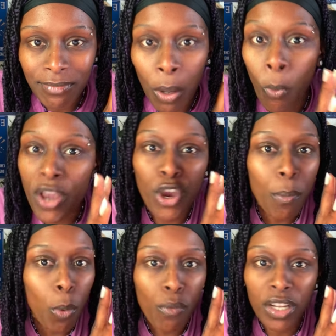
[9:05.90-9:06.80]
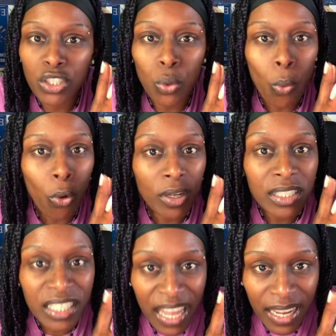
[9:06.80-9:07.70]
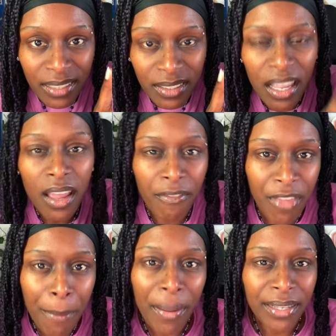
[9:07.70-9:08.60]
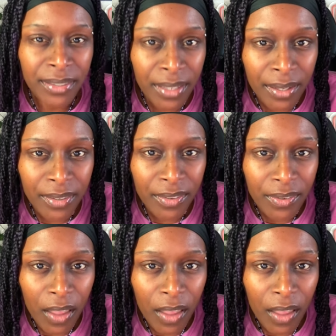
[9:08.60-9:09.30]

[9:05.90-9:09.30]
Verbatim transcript: what you're moving towards next, if that makes sense.